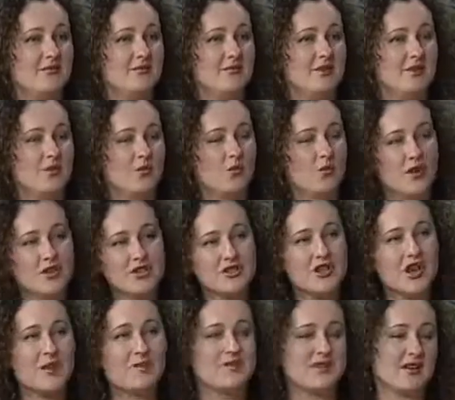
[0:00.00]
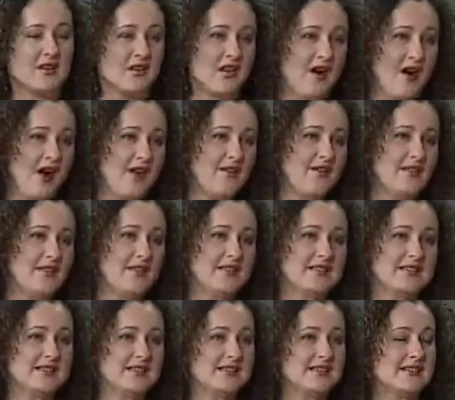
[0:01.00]
workshops and
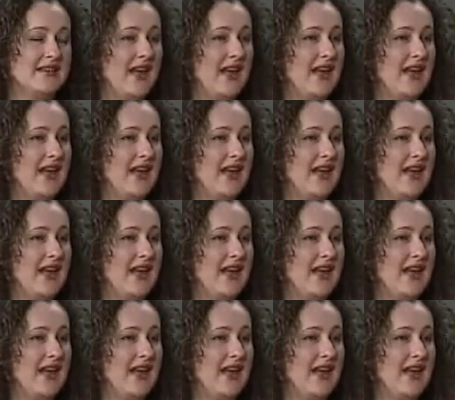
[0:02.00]
conferences,